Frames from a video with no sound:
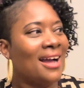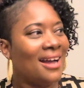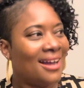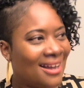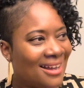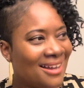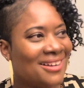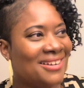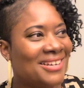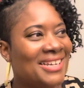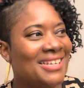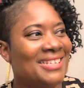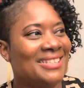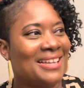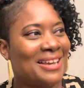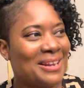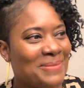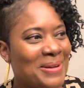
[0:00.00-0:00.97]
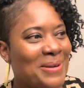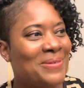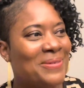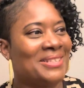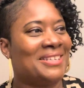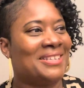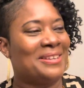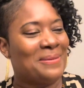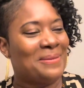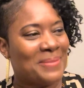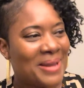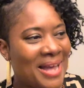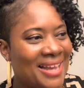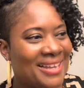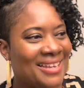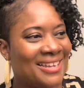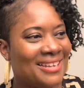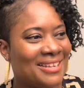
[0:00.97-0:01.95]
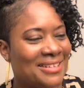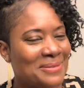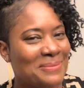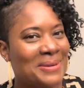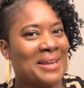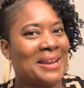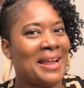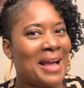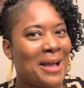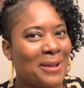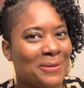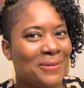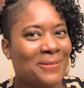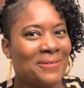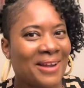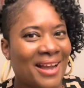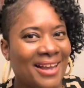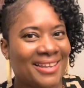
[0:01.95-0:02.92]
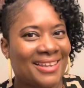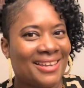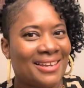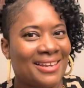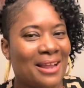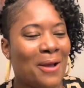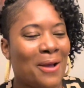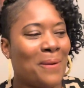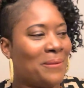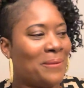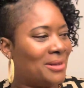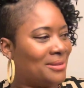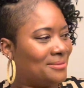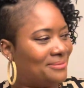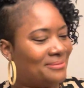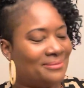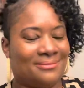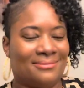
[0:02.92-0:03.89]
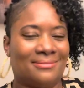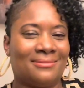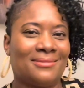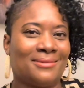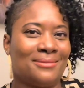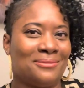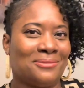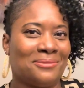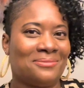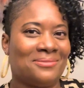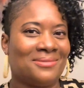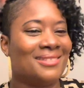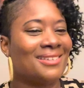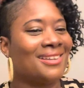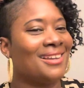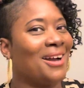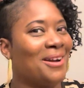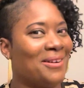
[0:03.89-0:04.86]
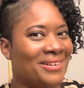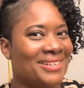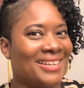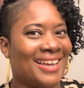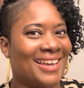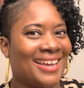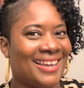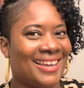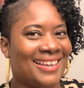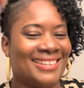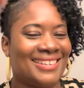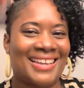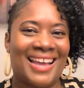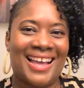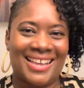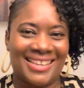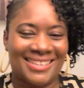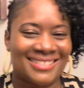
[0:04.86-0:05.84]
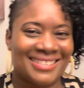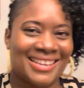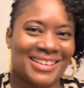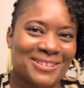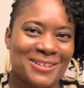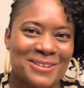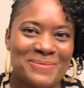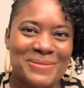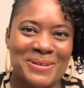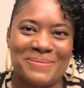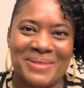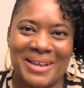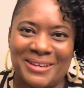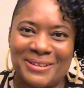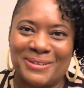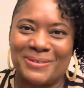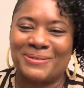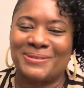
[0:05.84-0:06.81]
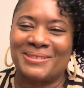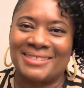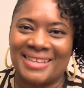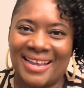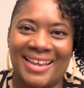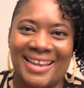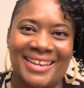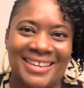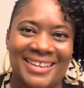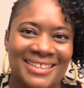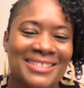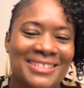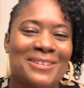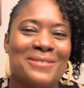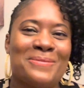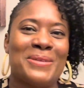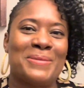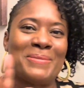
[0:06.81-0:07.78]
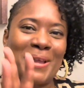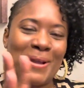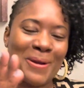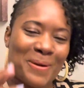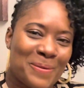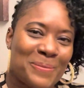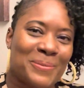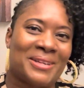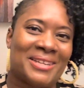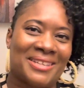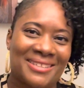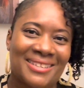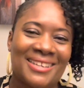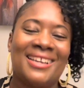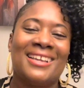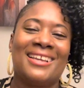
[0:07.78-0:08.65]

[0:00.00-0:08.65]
oh, it's not about what's in your pocket. It's about how you rock it. Oh, Okay, yes, that's going to be my new saying. It's going to be my opening.